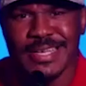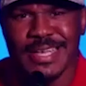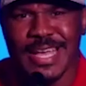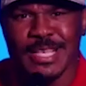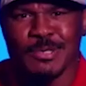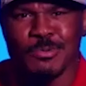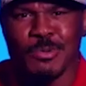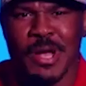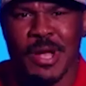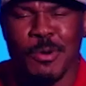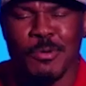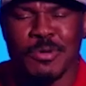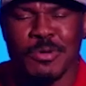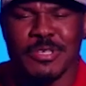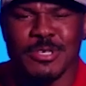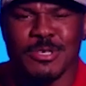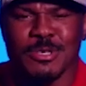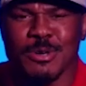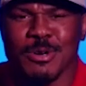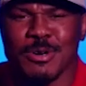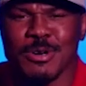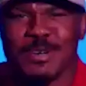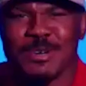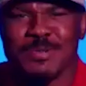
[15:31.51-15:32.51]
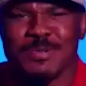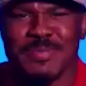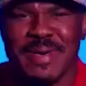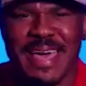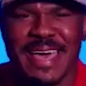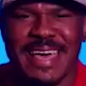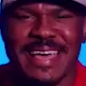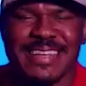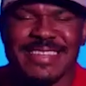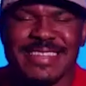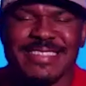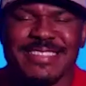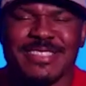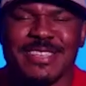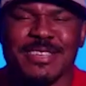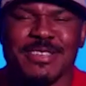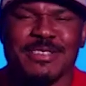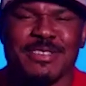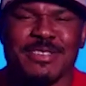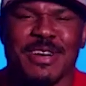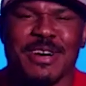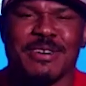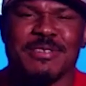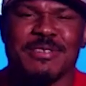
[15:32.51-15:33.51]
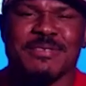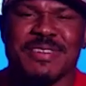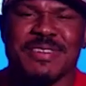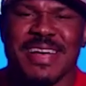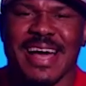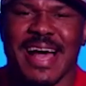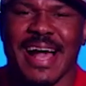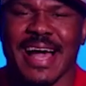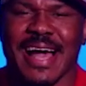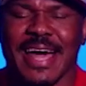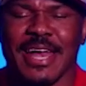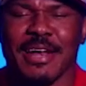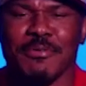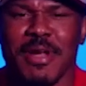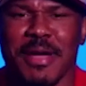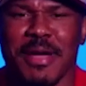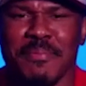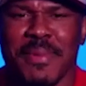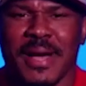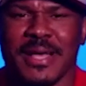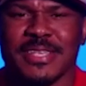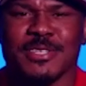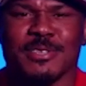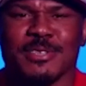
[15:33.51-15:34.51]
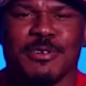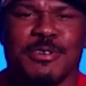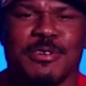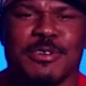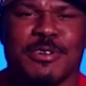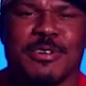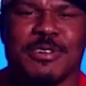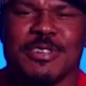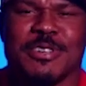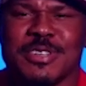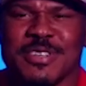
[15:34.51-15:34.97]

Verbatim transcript: that's yeah. where I went to school, man. So, you know, I got to rep my school.